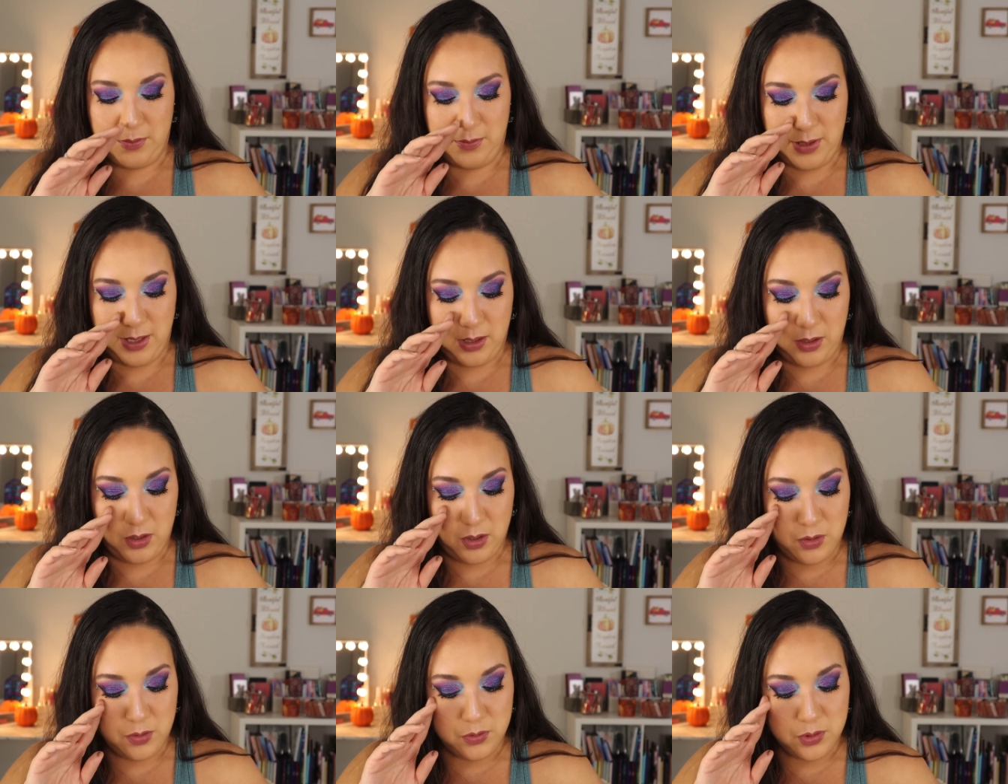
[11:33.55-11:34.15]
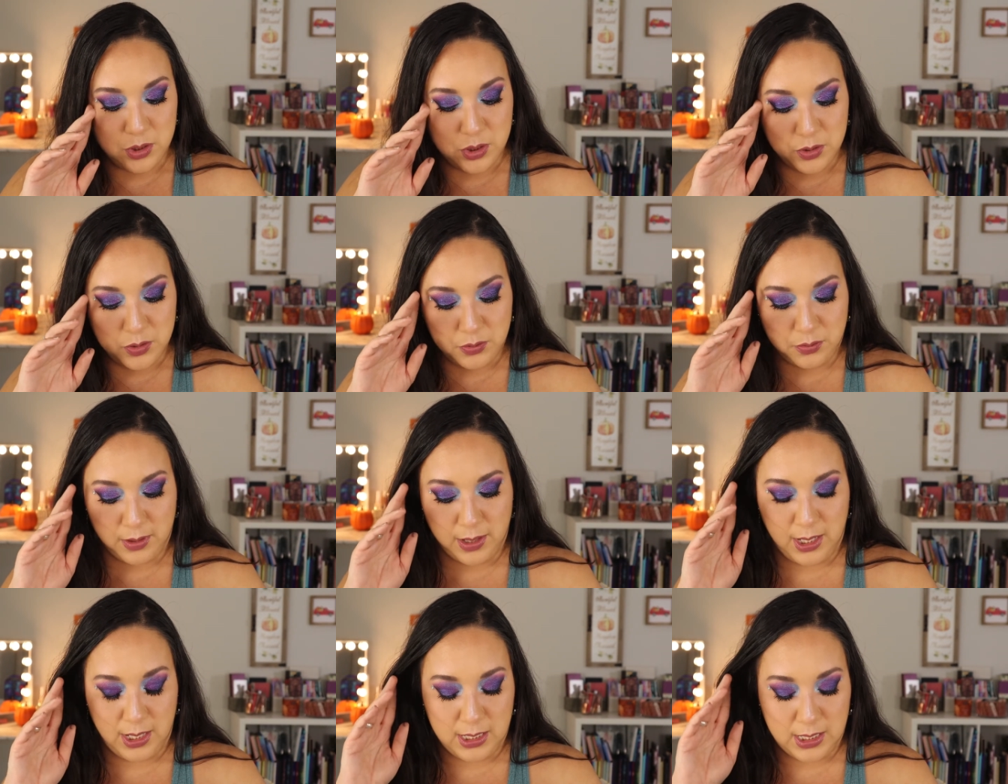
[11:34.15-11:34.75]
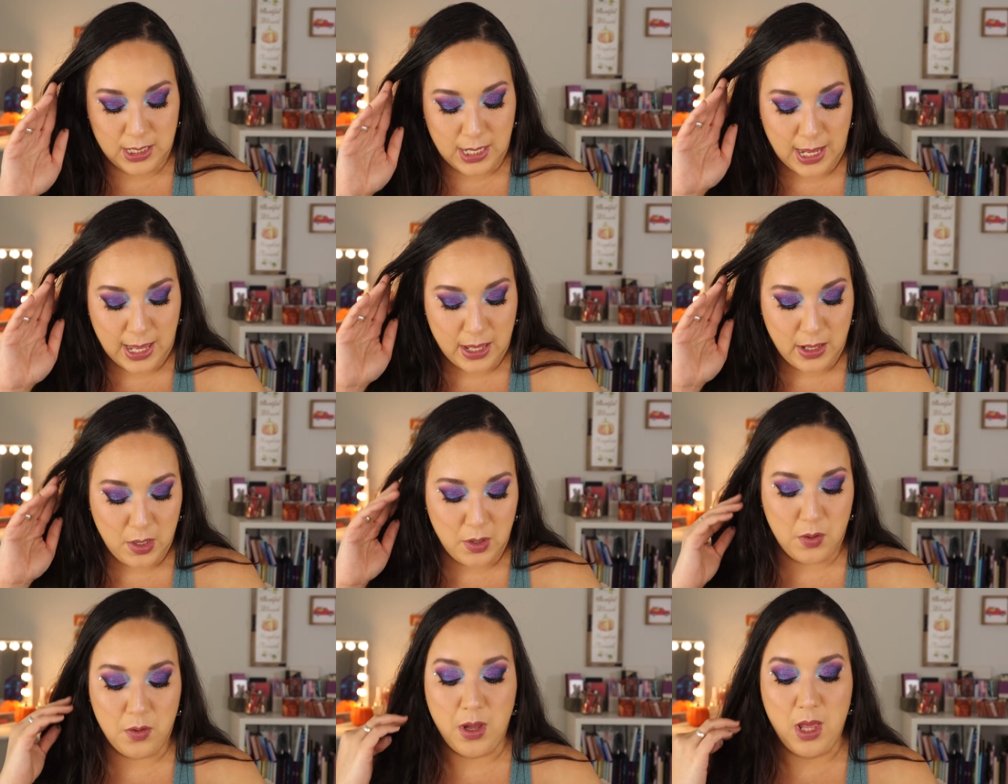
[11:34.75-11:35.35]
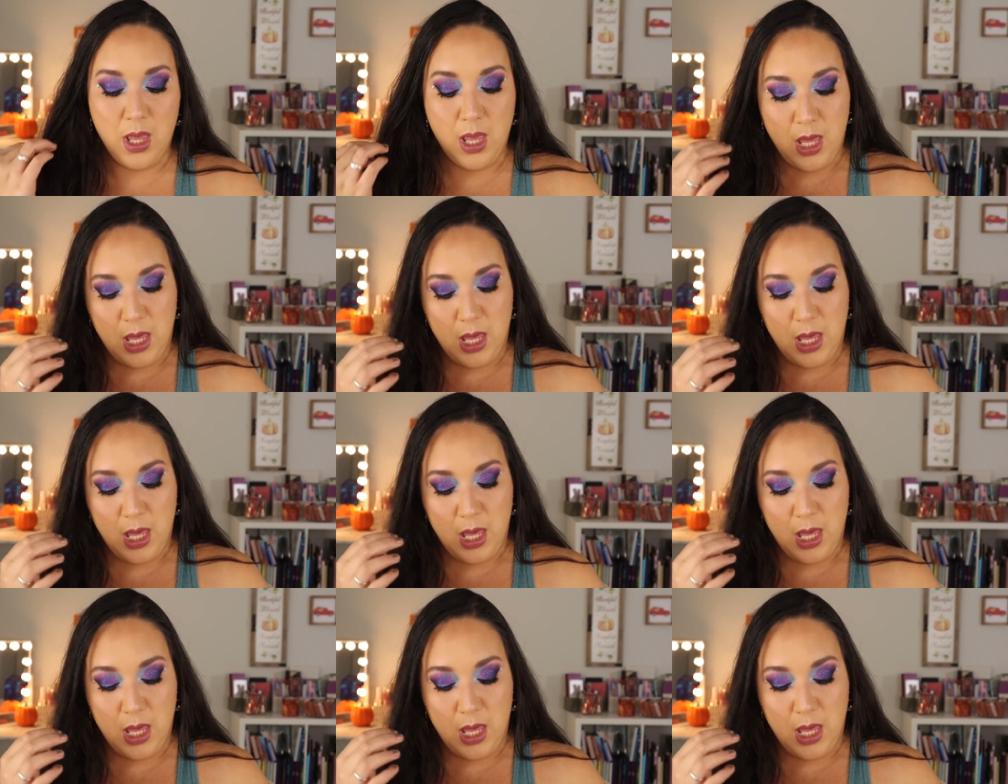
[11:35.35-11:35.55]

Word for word: my go-to right now.